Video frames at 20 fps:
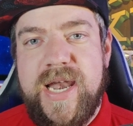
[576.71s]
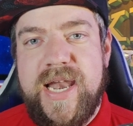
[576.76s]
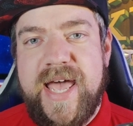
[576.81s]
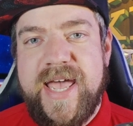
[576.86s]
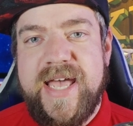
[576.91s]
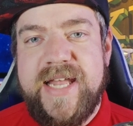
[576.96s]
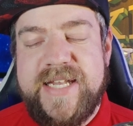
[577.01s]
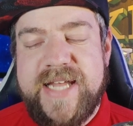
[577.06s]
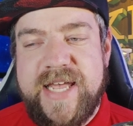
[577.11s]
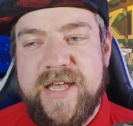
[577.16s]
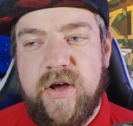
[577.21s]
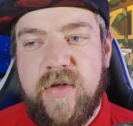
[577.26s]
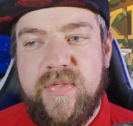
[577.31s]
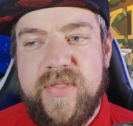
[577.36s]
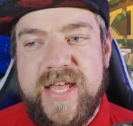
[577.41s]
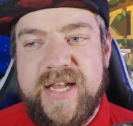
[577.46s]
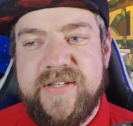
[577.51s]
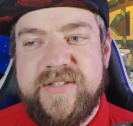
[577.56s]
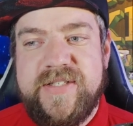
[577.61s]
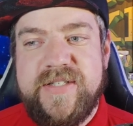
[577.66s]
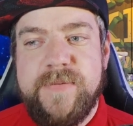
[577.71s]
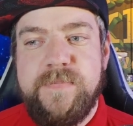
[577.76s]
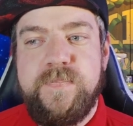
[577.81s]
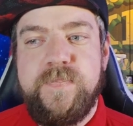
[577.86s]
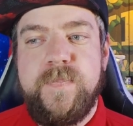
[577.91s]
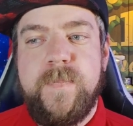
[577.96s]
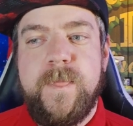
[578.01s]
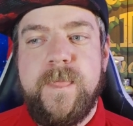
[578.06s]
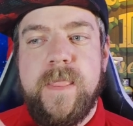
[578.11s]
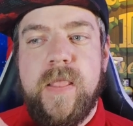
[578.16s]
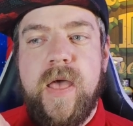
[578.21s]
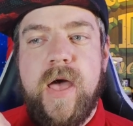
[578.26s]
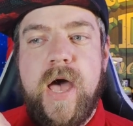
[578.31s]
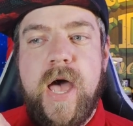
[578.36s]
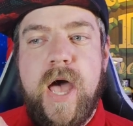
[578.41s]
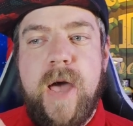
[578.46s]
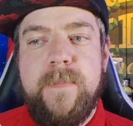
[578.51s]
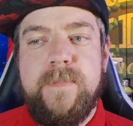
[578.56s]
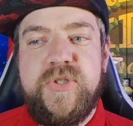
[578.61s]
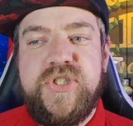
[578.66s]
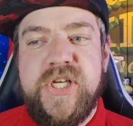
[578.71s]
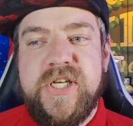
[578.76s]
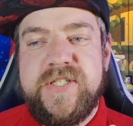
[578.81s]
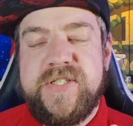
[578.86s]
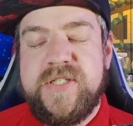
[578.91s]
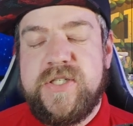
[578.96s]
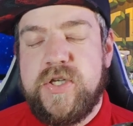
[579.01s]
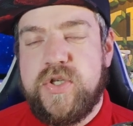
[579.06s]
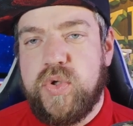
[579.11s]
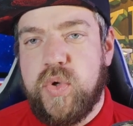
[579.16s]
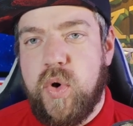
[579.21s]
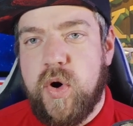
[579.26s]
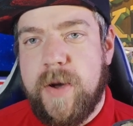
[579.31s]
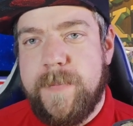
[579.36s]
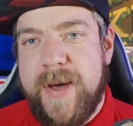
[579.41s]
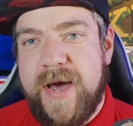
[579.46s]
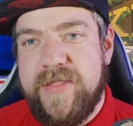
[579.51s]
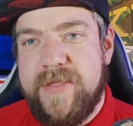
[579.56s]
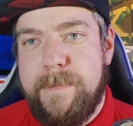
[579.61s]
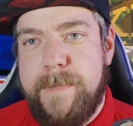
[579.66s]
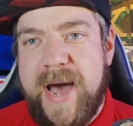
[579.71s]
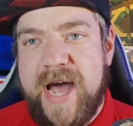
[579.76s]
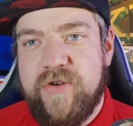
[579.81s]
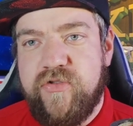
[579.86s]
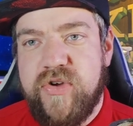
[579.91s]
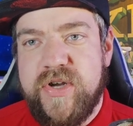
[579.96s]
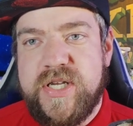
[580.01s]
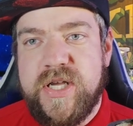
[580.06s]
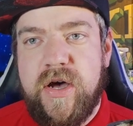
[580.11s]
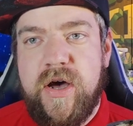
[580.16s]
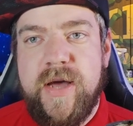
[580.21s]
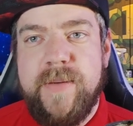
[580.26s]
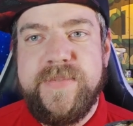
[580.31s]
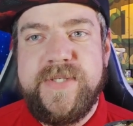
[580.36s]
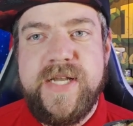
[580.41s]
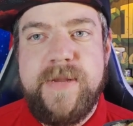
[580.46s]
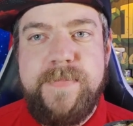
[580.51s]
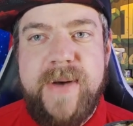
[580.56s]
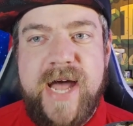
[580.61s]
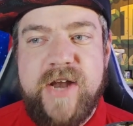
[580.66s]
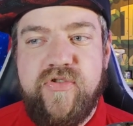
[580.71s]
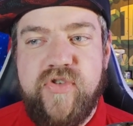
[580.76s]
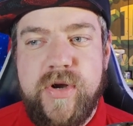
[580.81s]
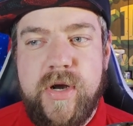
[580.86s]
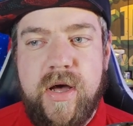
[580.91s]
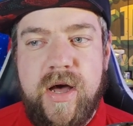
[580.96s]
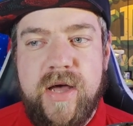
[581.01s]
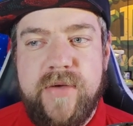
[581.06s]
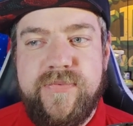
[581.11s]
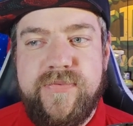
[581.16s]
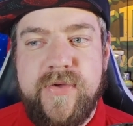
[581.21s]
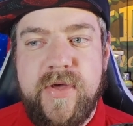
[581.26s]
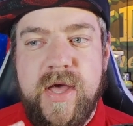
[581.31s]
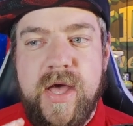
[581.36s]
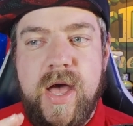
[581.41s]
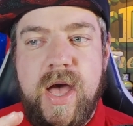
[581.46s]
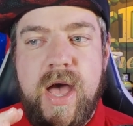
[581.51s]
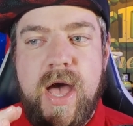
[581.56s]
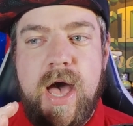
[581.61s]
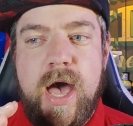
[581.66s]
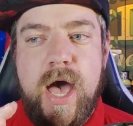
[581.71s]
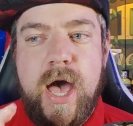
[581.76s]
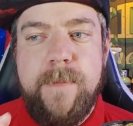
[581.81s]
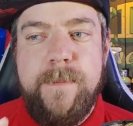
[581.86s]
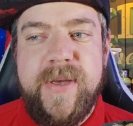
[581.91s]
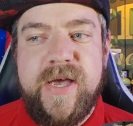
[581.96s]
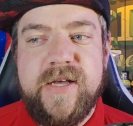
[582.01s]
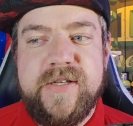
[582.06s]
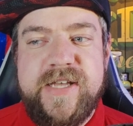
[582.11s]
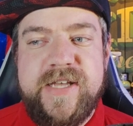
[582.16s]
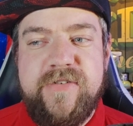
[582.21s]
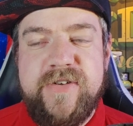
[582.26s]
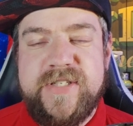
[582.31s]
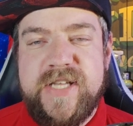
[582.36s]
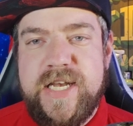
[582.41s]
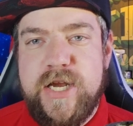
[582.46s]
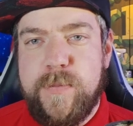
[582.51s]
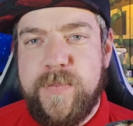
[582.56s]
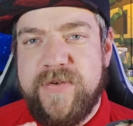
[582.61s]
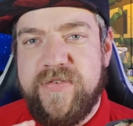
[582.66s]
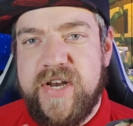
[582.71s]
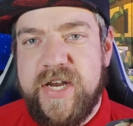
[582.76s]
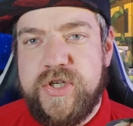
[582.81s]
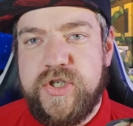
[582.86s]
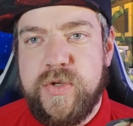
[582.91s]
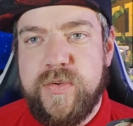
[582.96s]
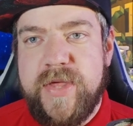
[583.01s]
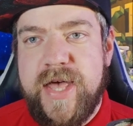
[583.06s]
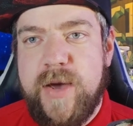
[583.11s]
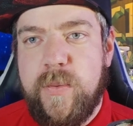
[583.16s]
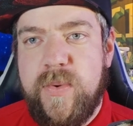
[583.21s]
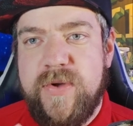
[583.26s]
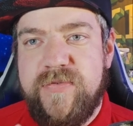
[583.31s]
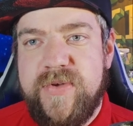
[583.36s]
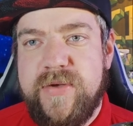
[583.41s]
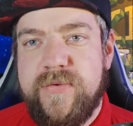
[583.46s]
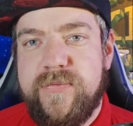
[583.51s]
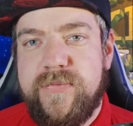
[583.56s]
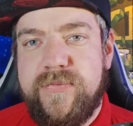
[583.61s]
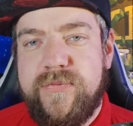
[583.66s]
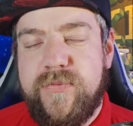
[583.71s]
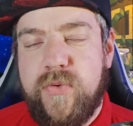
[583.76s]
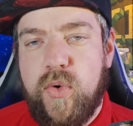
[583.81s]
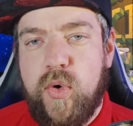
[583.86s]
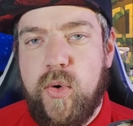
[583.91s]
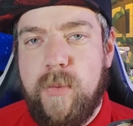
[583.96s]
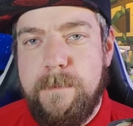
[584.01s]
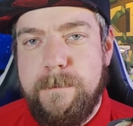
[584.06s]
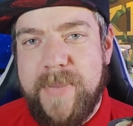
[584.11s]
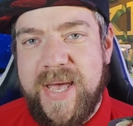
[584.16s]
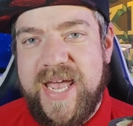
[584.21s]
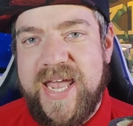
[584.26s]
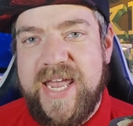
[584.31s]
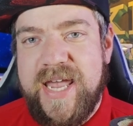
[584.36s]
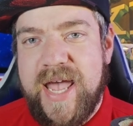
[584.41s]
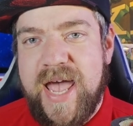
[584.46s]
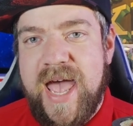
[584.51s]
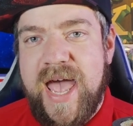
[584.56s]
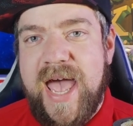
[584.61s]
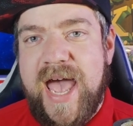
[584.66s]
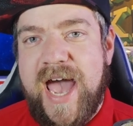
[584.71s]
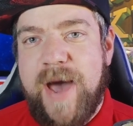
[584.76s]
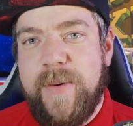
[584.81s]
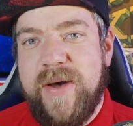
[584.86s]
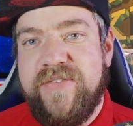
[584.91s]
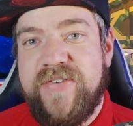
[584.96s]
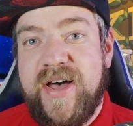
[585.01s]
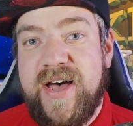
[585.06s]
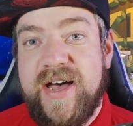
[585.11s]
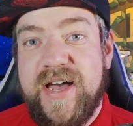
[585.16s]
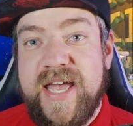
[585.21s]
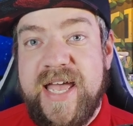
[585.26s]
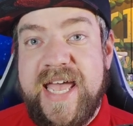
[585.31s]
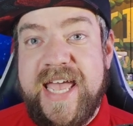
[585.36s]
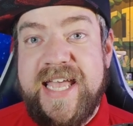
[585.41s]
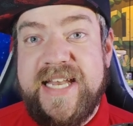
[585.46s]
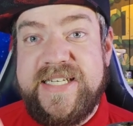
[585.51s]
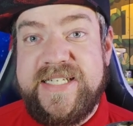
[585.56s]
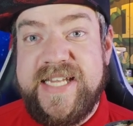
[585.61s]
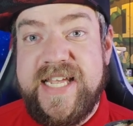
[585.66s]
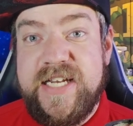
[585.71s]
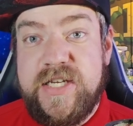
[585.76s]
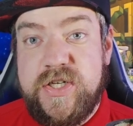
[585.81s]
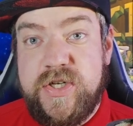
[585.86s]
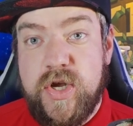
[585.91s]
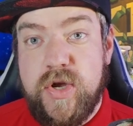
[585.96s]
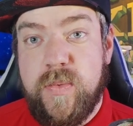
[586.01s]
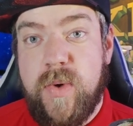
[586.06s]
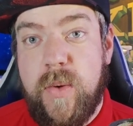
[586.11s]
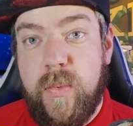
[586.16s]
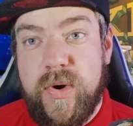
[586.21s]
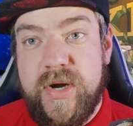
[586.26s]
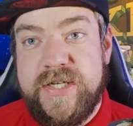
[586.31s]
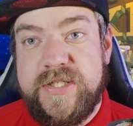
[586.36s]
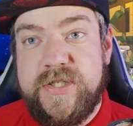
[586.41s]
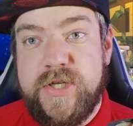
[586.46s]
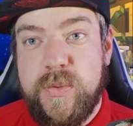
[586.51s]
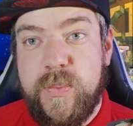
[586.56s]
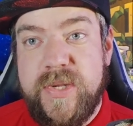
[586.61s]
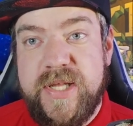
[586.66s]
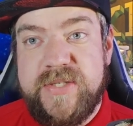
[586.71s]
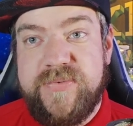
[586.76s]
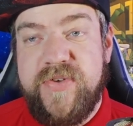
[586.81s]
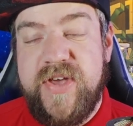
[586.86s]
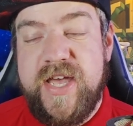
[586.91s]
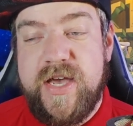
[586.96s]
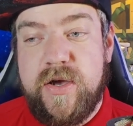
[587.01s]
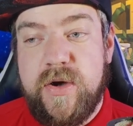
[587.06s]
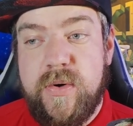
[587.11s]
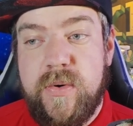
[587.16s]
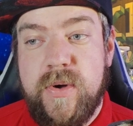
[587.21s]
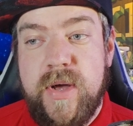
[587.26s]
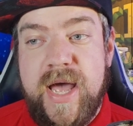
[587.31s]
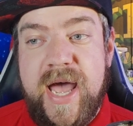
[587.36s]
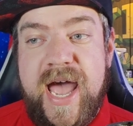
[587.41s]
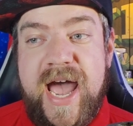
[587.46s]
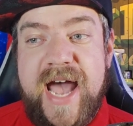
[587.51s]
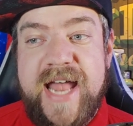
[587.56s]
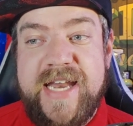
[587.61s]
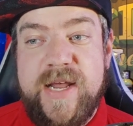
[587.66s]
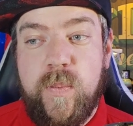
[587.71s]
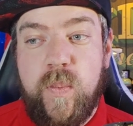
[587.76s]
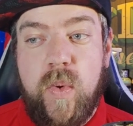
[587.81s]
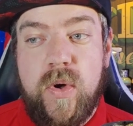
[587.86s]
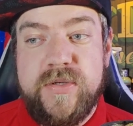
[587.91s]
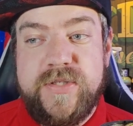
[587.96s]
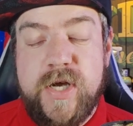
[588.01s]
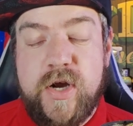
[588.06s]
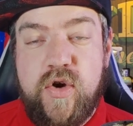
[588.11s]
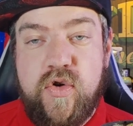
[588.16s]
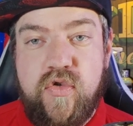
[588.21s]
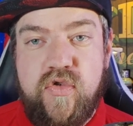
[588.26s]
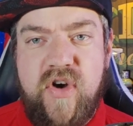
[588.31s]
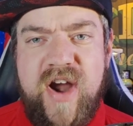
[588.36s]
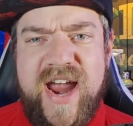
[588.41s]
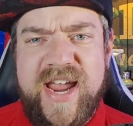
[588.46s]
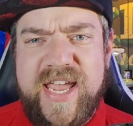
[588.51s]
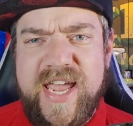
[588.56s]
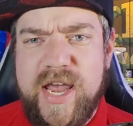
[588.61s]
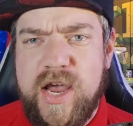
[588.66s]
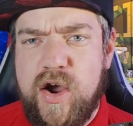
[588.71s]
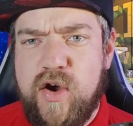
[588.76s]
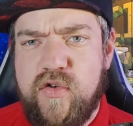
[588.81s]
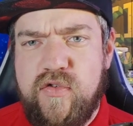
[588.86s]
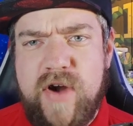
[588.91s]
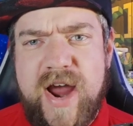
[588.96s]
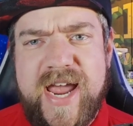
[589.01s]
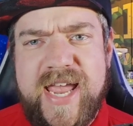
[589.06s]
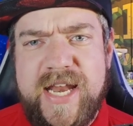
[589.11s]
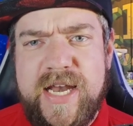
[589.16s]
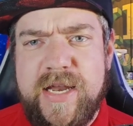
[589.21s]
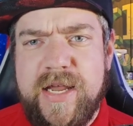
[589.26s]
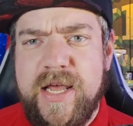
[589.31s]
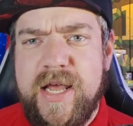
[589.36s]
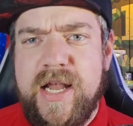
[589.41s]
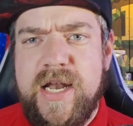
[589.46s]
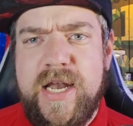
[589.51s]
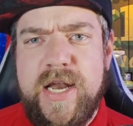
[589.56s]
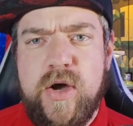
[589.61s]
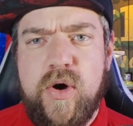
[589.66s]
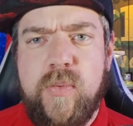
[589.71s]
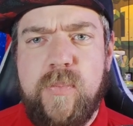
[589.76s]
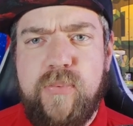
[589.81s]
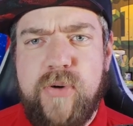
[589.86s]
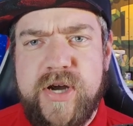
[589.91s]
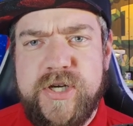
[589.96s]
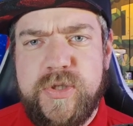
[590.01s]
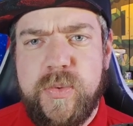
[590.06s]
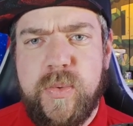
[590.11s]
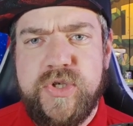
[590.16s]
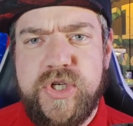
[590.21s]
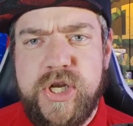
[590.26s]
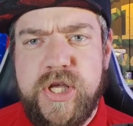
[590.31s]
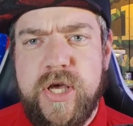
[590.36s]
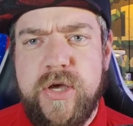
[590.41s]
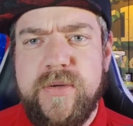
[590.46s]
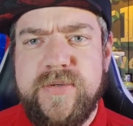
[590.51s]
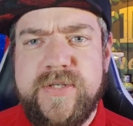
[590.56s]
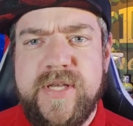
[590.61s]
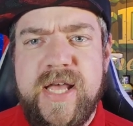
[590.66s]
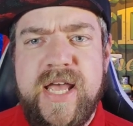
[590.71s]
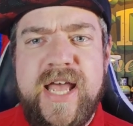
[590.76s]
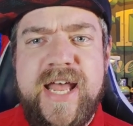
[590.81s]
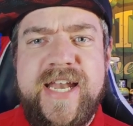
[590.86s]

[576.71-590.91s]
at a later date on this, just to talk about the battery times and the battery life, because there is a little bit of an issue there with it for me. However, it did do what I wanted to do with this vehicle, and it was a cracking, cracking little pressure washer to use.